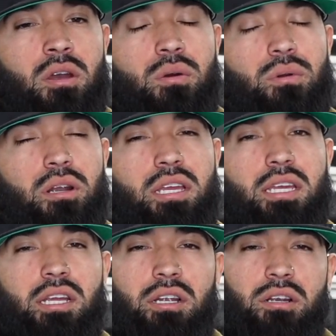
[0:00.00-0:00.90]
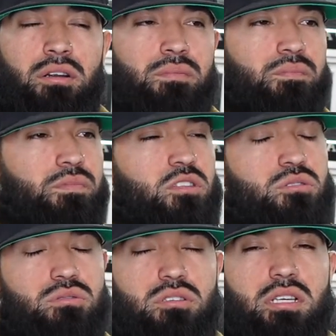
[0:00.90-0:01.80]
We're here
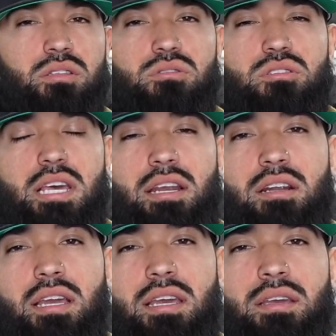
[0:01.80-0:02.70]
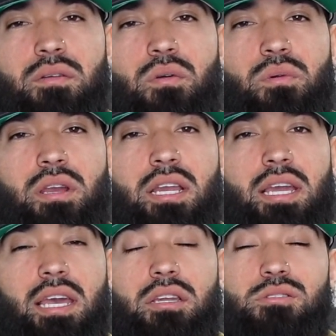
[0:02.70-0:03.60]
Tuesday through Saturday. We're gonna
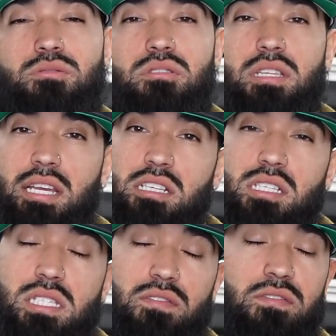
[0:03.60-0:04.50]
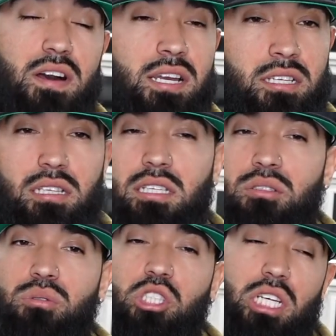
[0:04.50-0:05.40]
get new stations, finally,
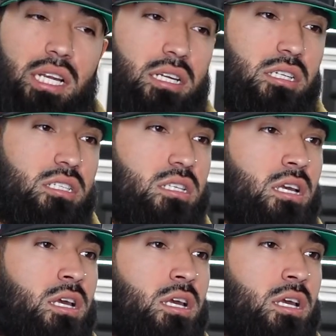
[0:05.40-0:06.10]
new chairs,